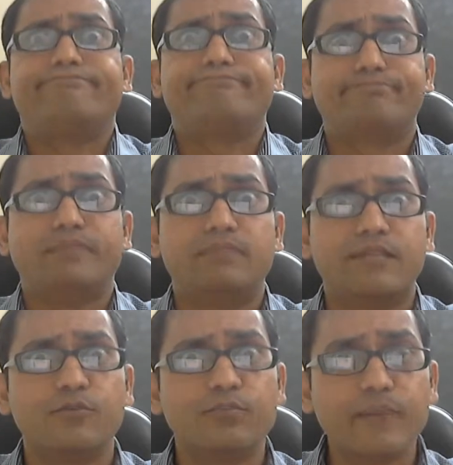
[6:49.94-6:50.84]

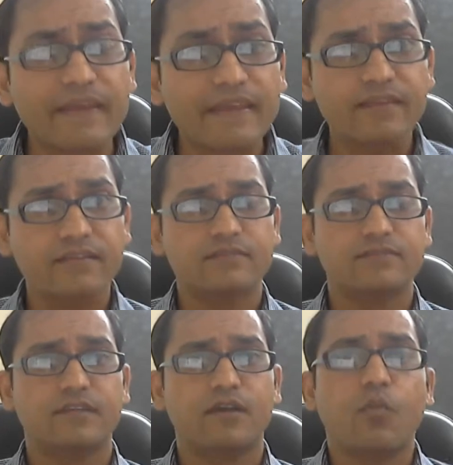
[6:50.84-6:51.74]
public opinion.
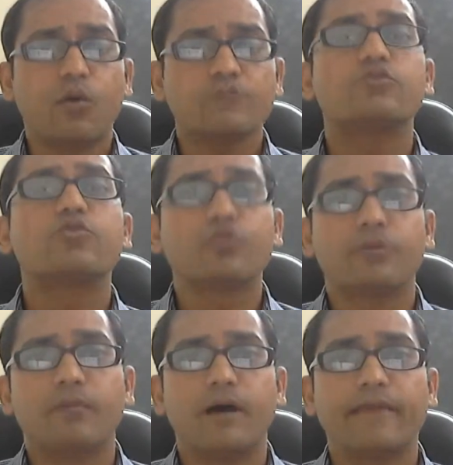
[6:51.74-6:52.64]
What's so good
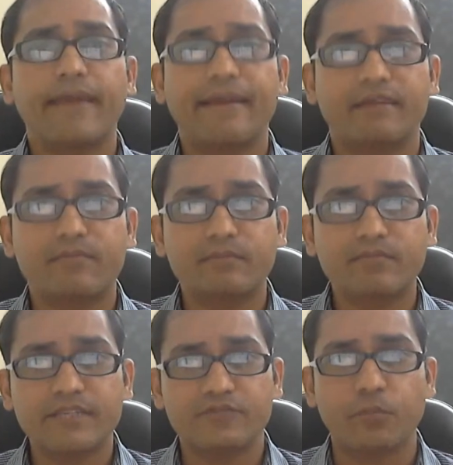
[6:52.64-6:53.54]
about having
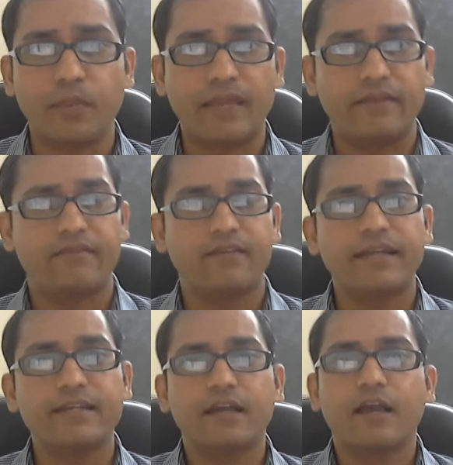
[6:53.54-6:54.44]
public's opinion,
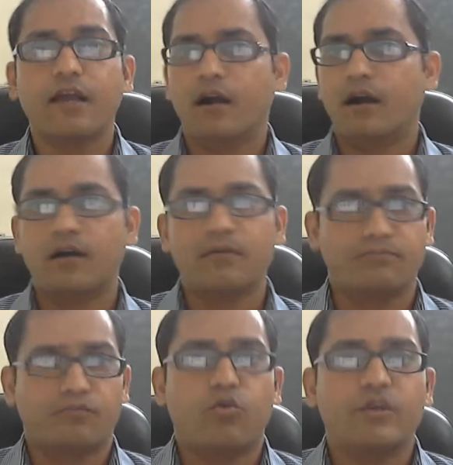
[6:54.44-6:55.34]
right?
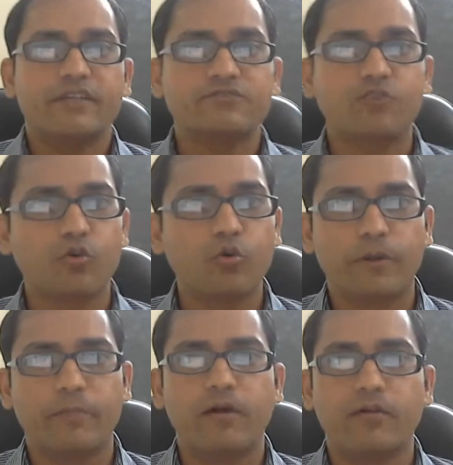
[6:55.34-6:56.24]
What is so good
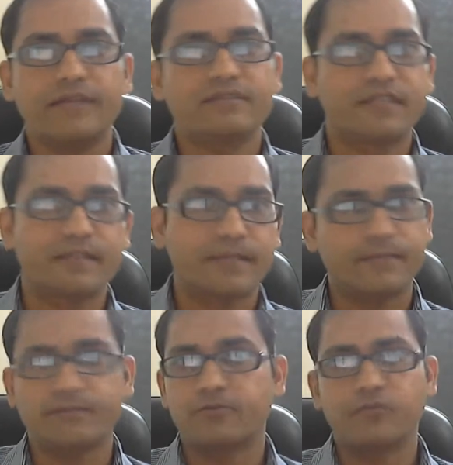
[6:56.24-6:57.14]
about, let's say,
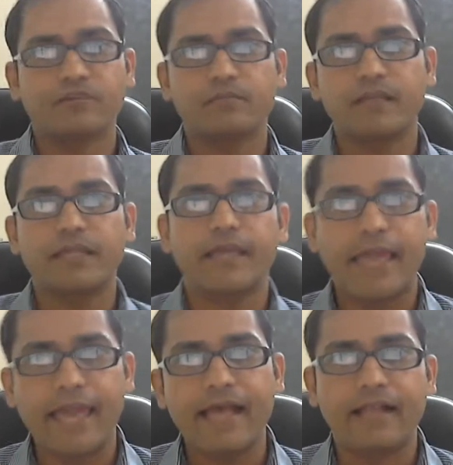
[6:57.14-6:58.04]
that, you know, somebody
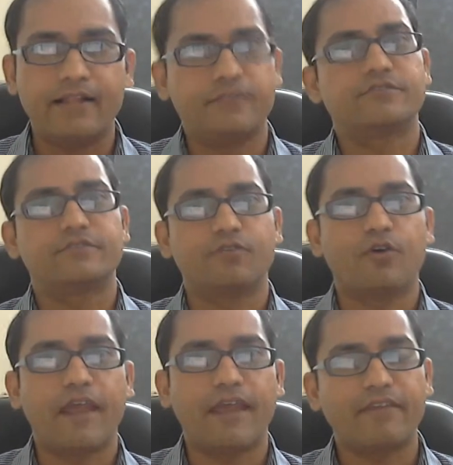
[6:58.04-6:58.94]
else, you know,
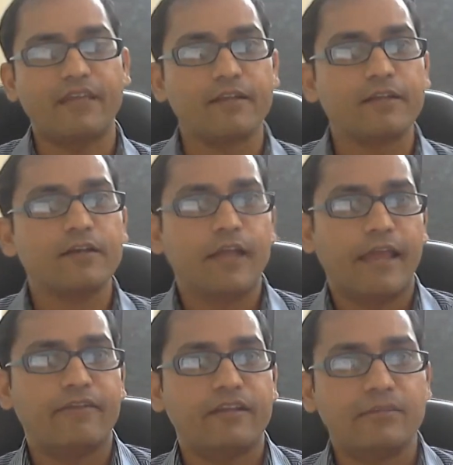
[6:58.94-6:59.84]
having
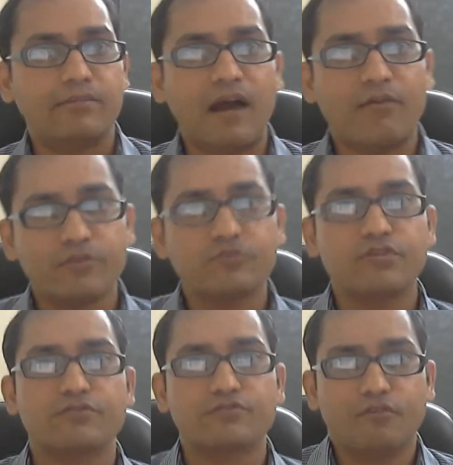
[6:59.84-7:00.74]
the power to
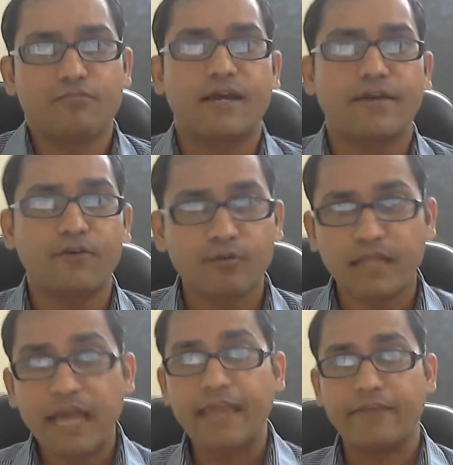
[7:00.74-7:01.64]
control my own
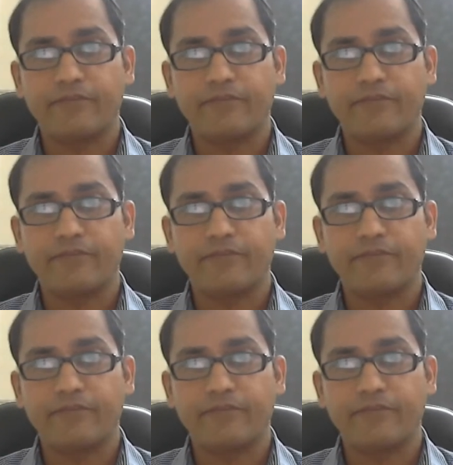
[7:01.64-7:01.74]
life,